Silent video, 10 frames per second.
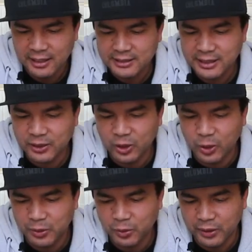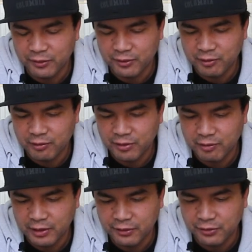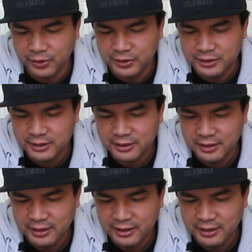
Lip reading: Let's get the omelette one ready first.